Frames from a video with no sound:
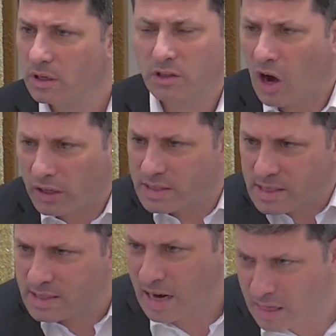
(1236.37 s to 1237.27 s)
Darkness
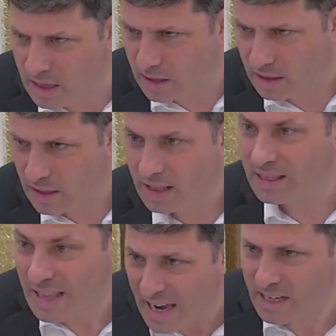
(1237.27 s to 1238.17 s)
is not a thing.
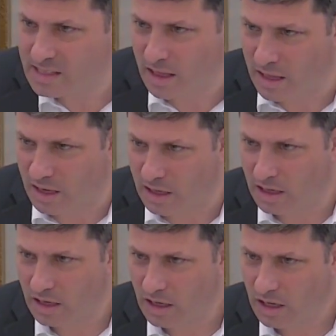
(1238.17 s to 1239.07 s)
Light is a thing.
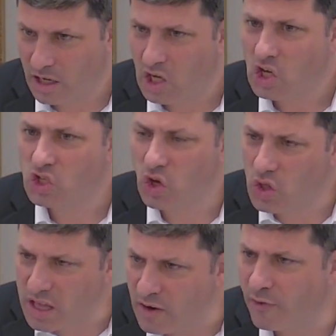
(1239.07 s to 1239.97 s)
So
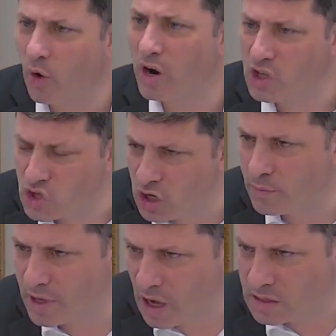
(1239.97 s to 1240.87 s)
therefore, it
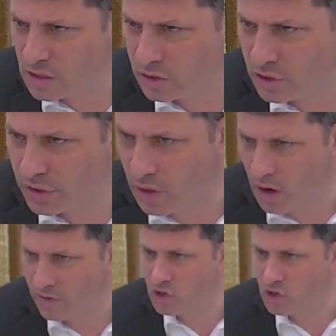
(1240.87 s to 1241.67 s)
shouldn't be usher turning off.